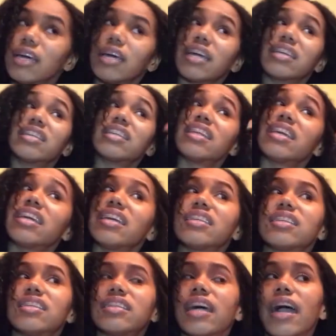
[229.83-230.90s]
Because the thing
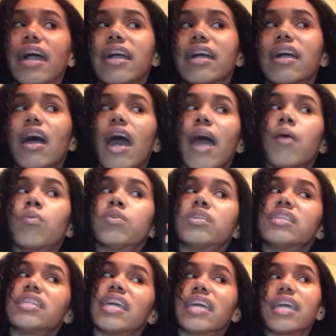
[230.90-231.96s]
is that I was
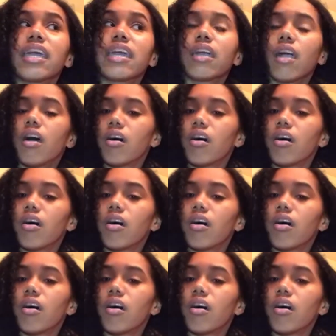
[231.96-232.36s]
thinking